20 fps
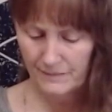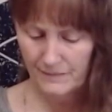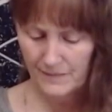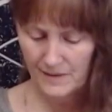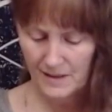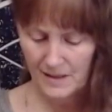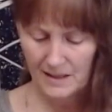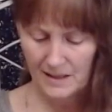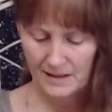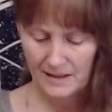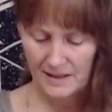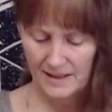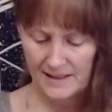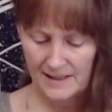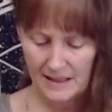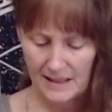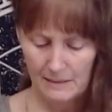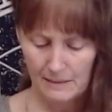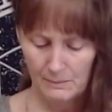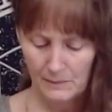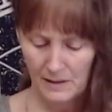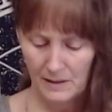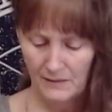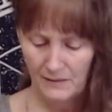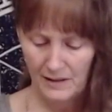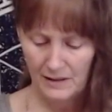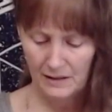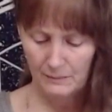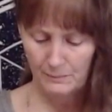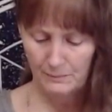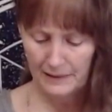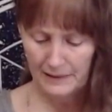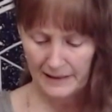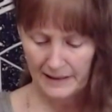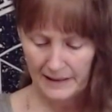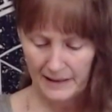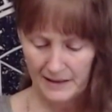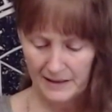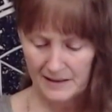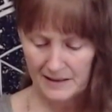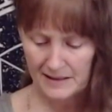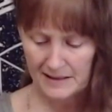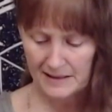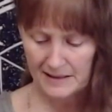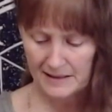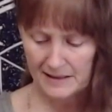In the same living place.